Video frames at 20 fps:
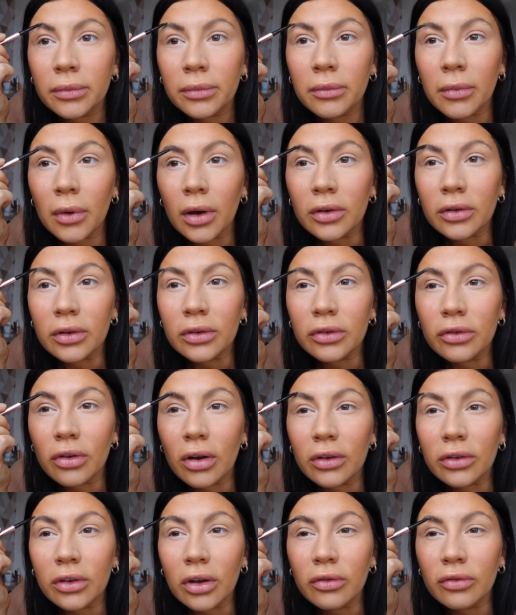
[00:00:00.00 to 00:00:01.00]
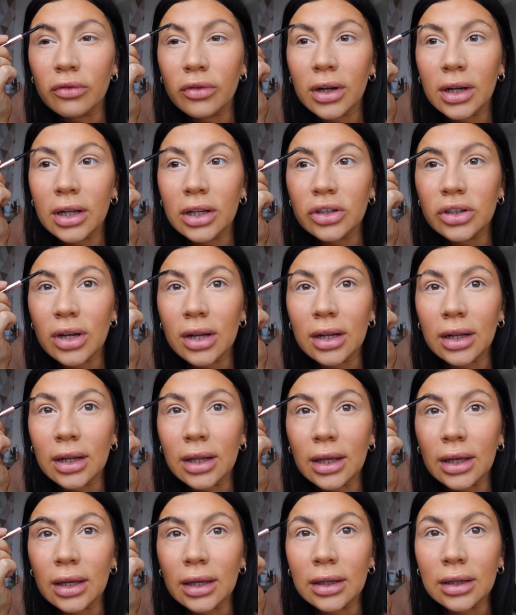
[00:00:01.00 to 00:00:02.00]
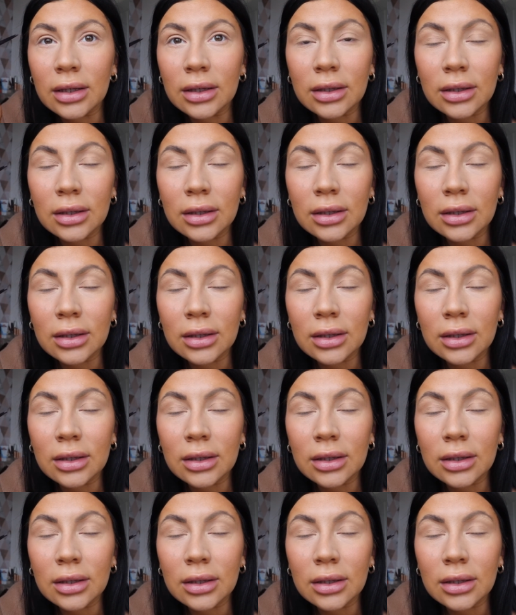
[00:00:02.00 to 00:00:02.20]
But I just try to go really gently.